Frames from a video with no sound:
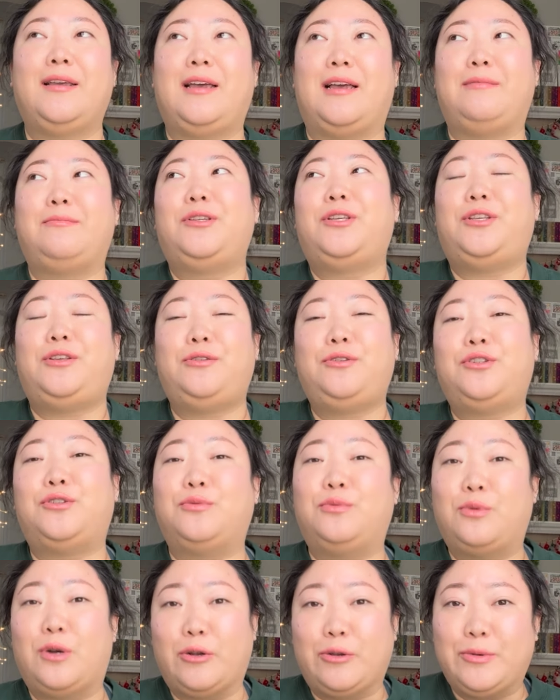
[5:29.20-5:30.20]
I'm a huge
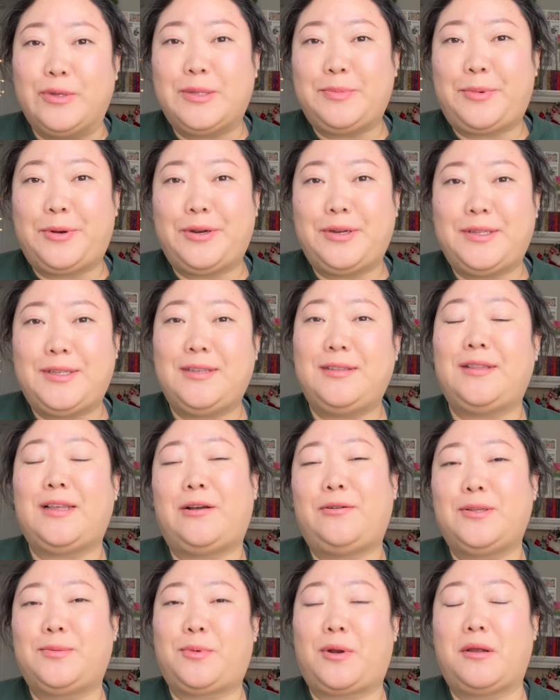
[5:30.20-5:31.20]
rose person.
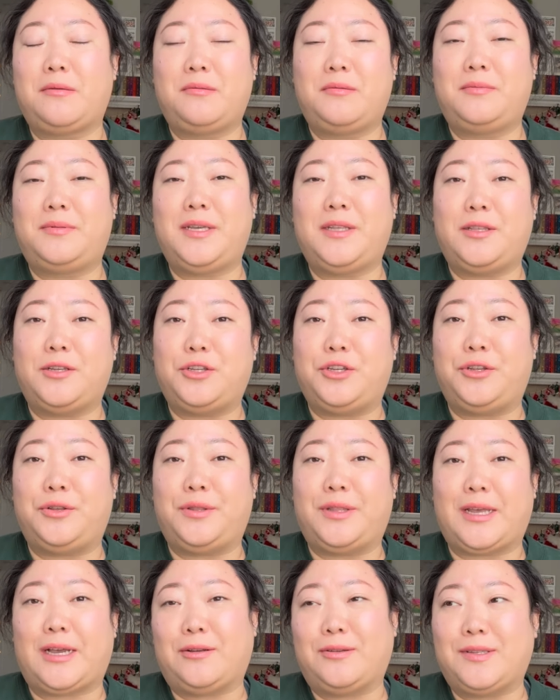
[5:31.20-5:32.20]
That was probably the
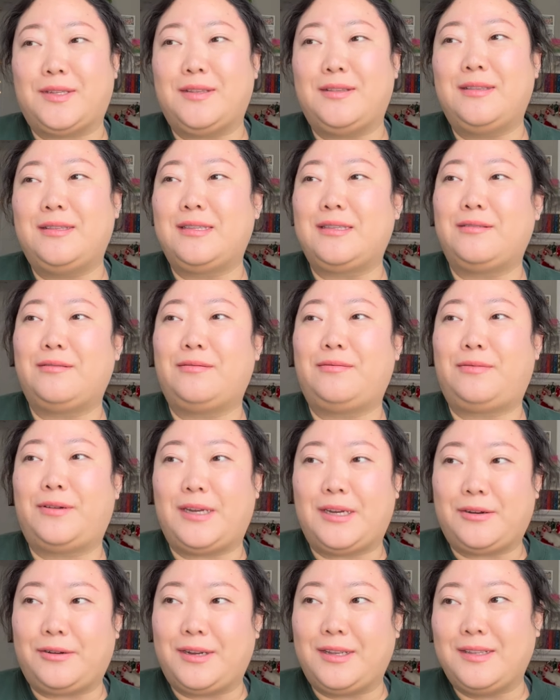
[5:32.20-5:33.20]
2000s
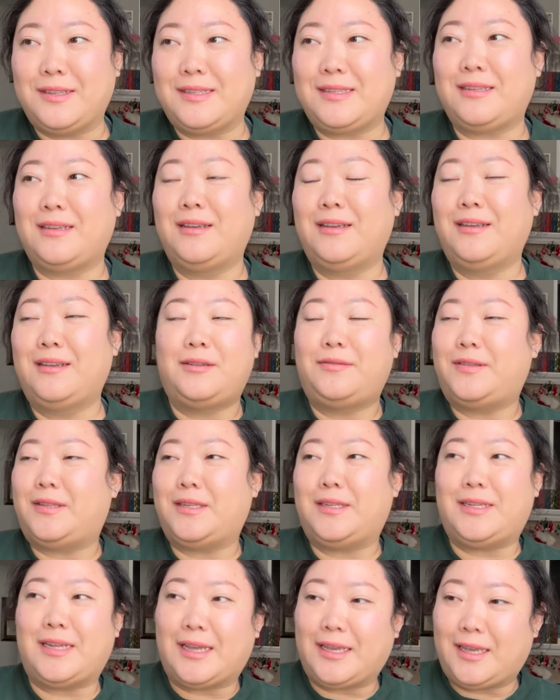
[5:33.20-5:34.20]
fragrance of
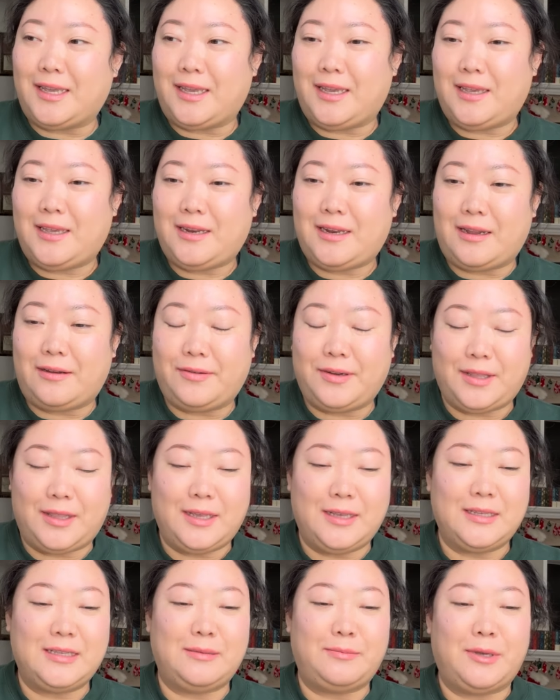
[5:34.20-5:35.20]
the decade.
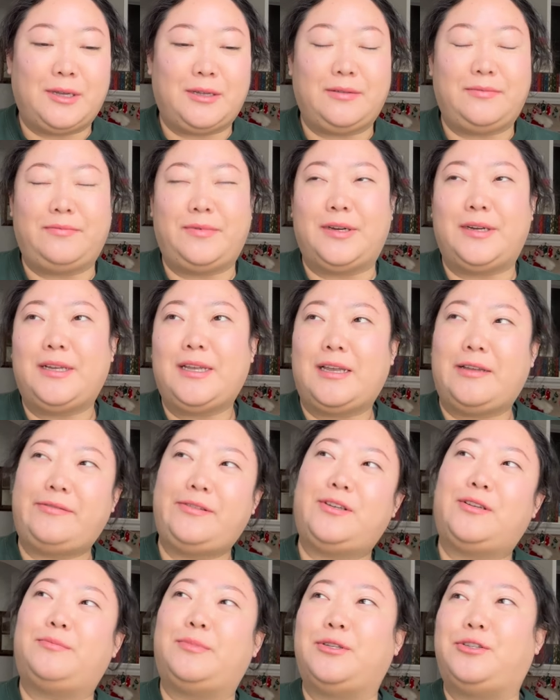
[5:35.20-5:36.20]
Everything smelled very heavy
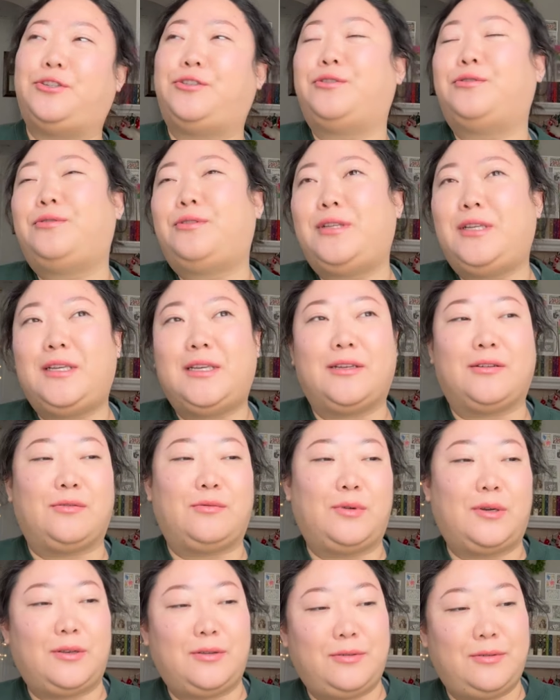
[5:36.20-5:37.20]
on patchouli and
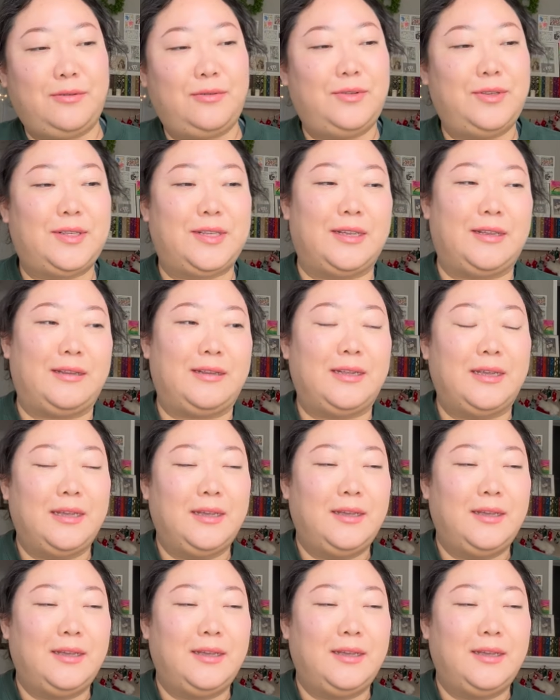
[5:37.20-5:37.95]
rose and